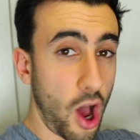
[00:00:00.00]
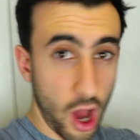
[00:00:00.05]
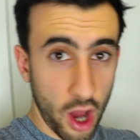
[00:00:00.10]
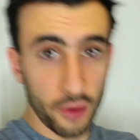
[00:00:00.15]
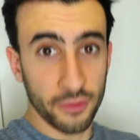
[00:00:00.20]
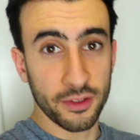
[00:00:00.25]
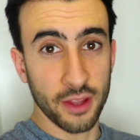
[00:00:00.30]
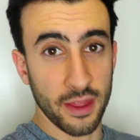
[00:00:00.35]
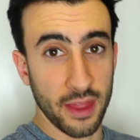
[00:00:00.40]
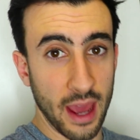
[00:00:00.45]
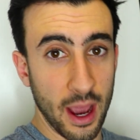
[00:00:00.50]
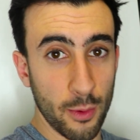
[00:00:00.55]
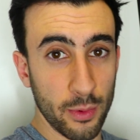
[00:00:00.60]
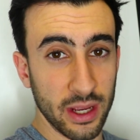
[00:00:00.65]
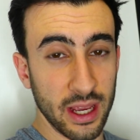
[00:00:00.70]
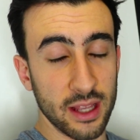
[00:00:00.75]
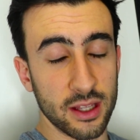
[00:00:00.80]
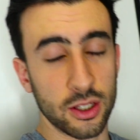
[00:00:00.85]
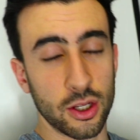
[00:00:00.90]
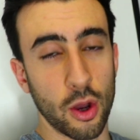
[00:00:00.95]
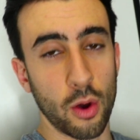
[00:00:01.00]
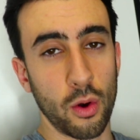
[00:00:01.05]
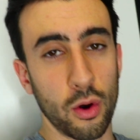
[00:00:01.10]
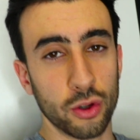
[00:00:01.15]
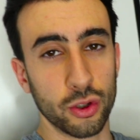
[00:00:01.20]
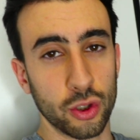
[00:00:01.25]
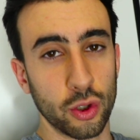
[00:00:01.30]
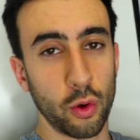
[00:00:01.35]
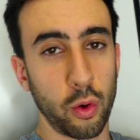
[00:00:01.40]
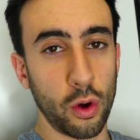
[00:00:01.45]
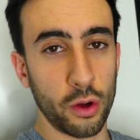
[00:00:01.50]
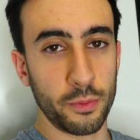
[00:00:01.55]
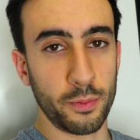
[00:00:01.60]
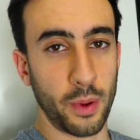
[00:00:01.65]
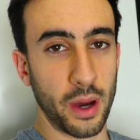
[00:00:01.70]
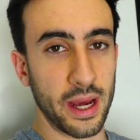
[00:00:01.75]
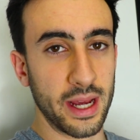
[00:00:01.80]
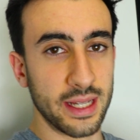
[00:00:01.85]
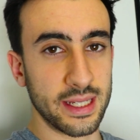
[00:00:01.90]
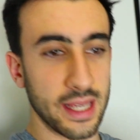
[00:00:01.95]
After that, we get to go on quad
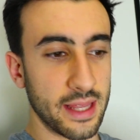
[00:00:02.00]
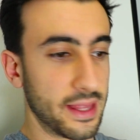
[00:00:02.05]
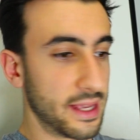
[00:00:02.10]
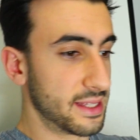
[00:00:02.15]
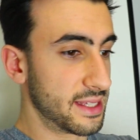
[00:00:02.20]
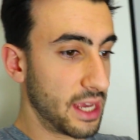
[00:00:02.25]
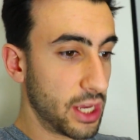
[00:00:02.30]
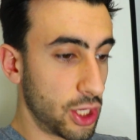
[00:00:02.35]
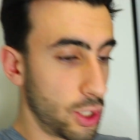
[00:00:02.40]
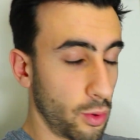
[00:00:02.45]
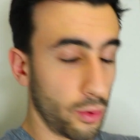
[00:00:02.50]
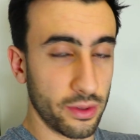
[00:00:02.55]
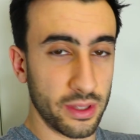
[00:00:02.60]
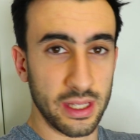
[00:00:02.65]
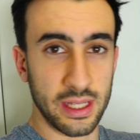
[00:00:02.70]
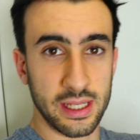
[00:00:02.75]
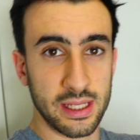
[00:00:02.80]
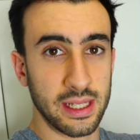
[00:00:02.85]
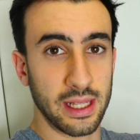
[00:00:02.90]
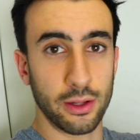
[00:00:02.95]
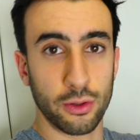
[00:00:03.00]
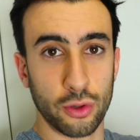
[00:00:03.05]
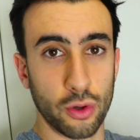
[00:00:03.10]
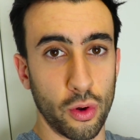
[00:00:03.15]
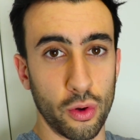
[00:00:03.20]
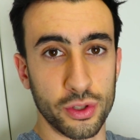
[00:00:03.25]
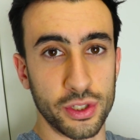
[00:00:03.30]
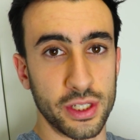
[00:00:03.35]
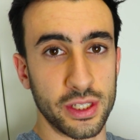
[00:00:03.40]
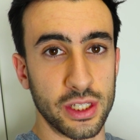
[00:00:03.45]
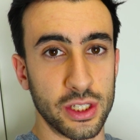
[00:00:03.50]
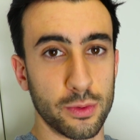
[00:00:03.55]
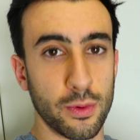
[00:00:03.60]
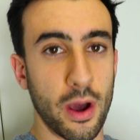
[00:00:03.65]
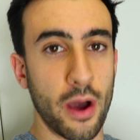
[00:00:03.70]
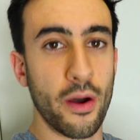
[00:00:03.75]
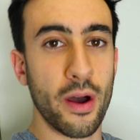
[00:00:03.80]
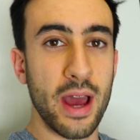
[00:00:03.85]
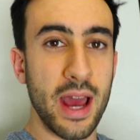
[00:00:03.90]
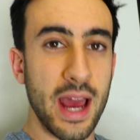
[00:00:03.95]
bikes, and they take you on these little courses as
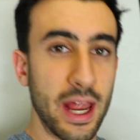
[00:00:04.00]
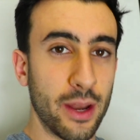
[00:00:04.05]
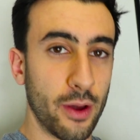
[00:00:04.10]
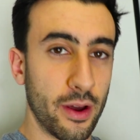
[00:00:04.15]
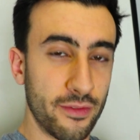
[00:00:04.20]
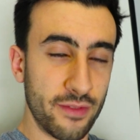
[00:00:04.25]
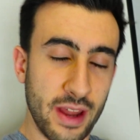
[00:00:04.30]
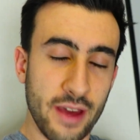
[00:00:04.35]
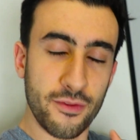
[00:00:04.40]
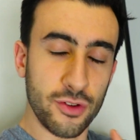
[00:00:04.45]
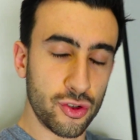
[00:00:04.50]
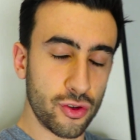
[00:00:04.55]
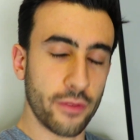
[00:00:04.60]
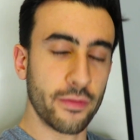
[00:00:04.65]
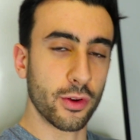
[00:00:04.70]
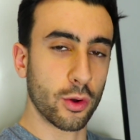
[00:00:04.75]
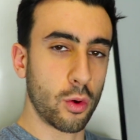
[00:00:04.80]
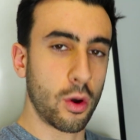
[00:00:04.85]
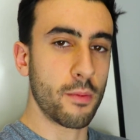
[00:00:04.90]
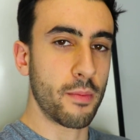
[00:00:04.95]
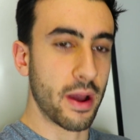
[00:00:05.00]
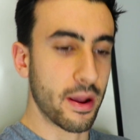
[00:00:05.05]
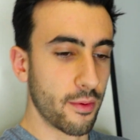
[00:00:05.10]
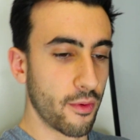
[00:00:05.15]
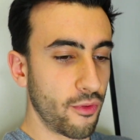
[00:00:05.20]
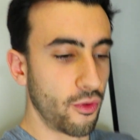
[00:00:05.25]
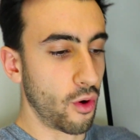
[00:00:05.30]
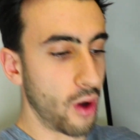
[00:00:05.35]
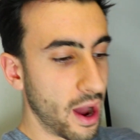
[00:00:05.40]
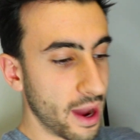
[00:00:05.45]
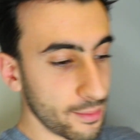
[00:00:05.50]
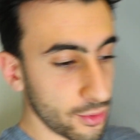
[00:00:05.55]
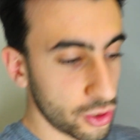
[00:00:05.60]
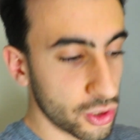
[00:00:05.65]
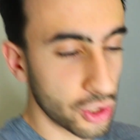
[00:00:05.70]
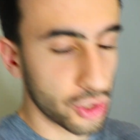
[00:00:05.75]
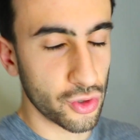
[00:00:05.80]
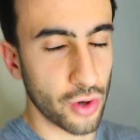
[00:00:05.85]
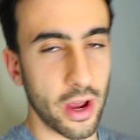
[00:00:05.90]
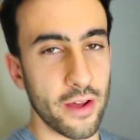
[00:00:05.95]
well. Now, I've never driven a quad bike before. I'm
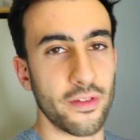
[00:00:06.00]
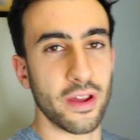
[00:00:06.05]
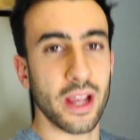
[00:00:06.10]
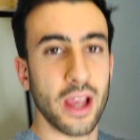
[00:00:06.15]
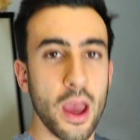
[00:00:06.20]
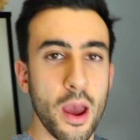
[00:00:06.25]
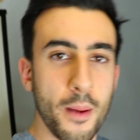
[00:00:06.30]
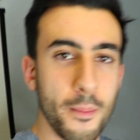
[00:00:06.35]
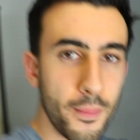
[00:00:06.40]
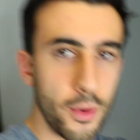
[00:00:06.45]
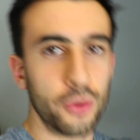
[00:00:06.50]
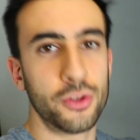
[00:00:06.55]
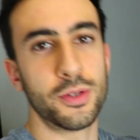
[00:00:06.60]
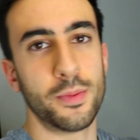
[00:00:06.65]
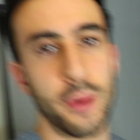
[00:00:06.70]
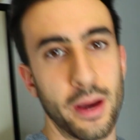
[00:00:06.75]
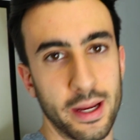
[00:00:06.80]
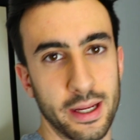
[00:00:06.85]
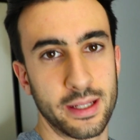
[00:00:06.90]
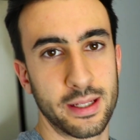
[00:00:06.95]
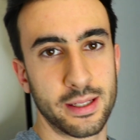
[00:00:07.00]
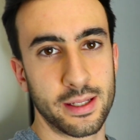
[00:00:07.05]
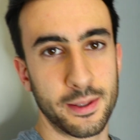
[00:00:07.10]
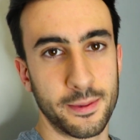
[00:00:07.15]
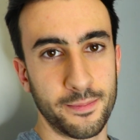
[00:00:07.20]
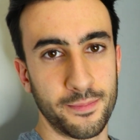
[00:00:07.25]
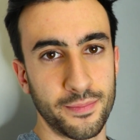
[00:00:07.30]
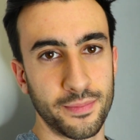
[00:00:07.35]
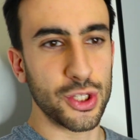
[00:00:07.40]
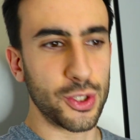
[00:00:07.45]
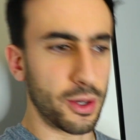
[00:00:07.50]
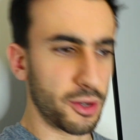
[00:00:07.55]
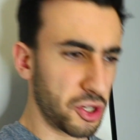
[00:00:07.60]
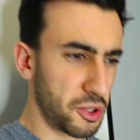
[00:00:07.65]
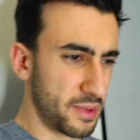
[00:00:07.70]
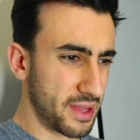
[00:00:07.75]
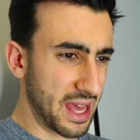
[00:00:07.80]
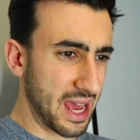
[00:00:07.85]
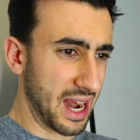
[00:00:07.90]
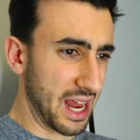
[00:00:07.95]
used to driving motorbikes. So I'm
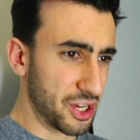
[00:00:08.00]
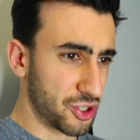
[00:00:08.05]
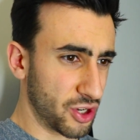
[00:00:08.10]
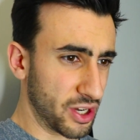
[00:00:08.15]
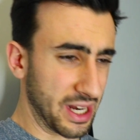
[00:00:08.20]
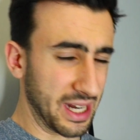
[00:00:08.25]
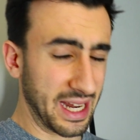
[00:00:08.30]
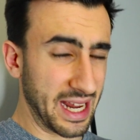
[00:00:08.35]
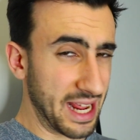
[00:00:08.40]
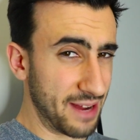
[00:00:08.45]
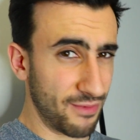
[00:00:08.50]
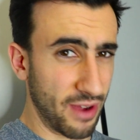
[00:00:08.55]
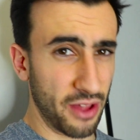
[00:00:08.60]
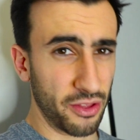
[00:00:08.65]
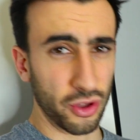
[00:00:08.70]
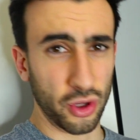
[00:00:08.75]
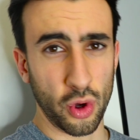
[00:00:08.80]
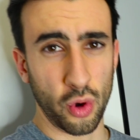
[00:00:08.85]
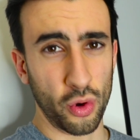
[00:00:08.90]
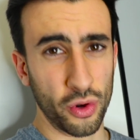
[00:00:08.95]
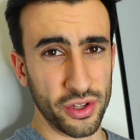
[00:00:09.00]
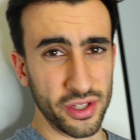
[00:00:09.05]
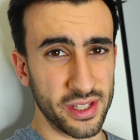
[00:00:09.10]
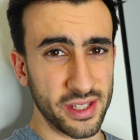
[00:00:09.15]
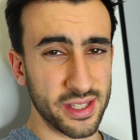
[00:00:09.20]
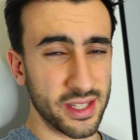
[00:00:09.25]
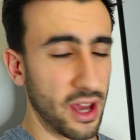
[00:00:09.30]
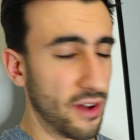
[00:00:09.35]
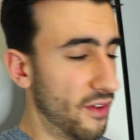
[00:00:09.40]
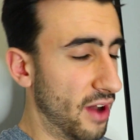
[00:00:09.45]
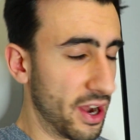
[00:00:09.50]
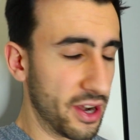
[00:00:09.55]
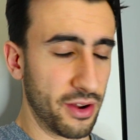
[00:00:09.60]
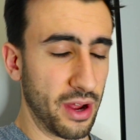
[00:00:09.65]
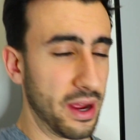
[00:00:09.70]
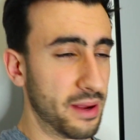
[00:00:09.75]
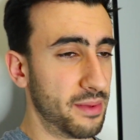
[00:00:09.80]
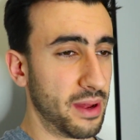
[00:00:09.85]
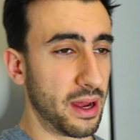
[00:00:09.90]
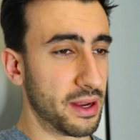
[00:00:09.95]
gonna be there like trying to lean around the corners and stuff.
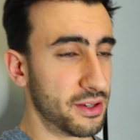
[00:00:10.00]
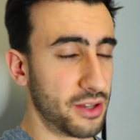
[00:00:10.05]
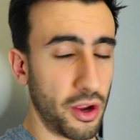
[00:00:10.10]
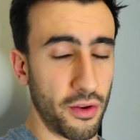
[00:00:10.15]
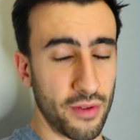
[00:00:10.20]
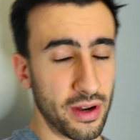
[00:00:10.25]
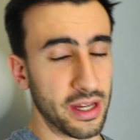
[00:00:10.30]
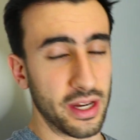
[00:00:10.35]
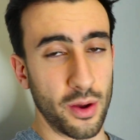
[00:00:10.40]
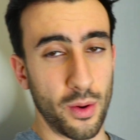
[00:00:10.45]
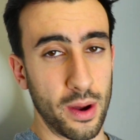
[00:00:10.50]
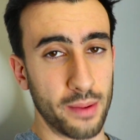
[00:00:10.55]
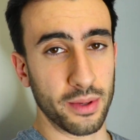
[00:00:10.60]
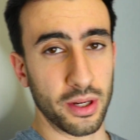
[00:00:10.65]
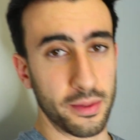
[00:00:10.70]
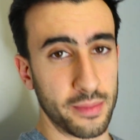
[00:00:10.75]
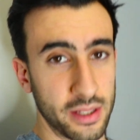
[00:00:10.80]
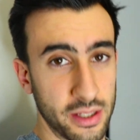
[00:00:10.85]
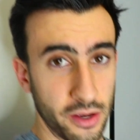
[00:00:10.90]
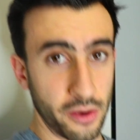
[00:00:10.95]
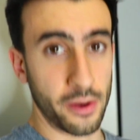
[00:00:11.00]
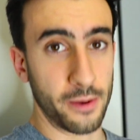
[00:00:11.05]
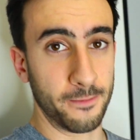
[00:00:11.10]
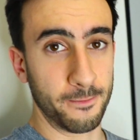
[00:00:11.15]
I don't really know what I'm gonna be doing.